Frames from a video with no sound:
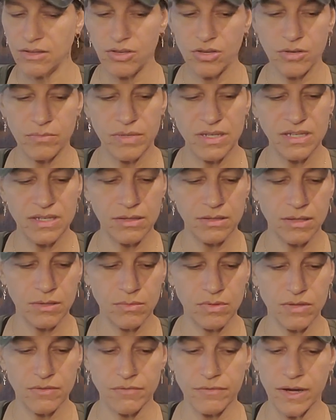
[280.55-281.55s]
You could be dealing
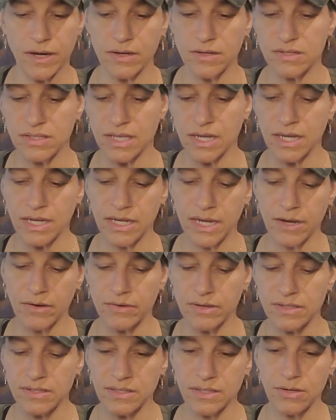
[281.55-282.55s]
with a fire sign,
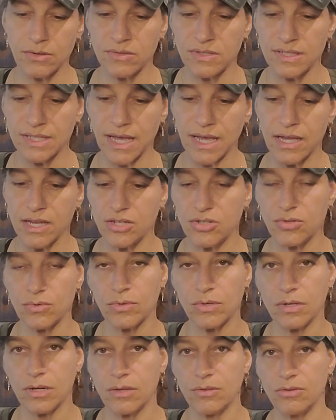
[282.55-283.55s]
Aries, Leo, Sag,
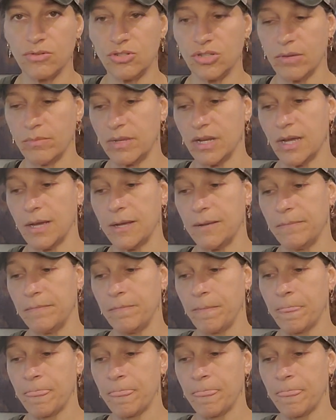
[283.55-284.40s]
or another Gemini.